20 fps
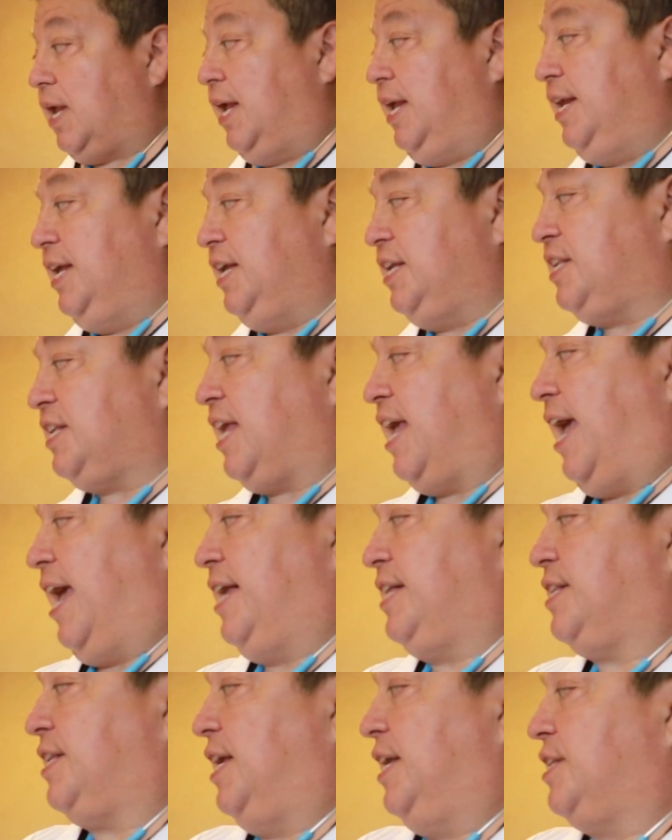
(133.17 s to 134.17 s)
In this
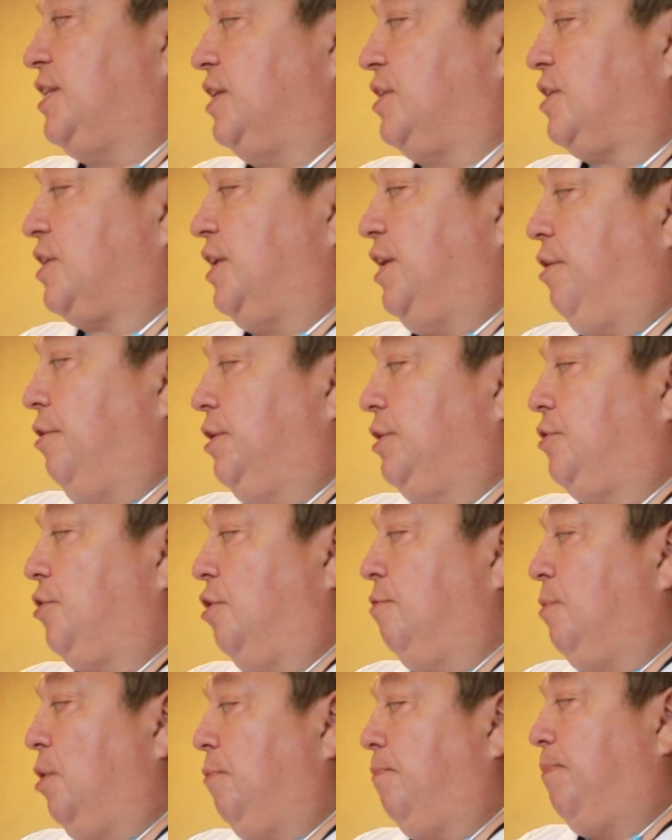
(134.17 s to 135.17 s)
case, it's a
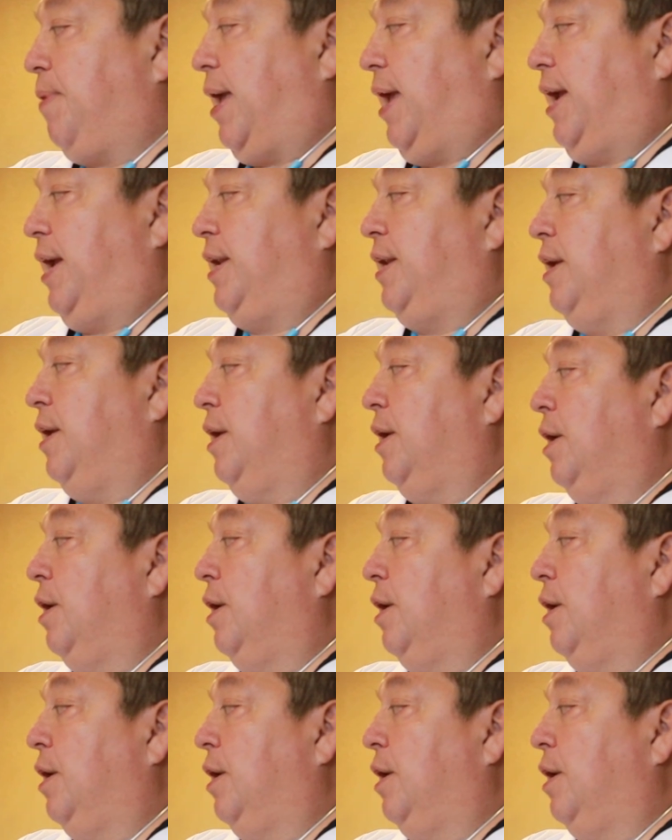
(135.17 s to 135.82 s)
sclerodermal pain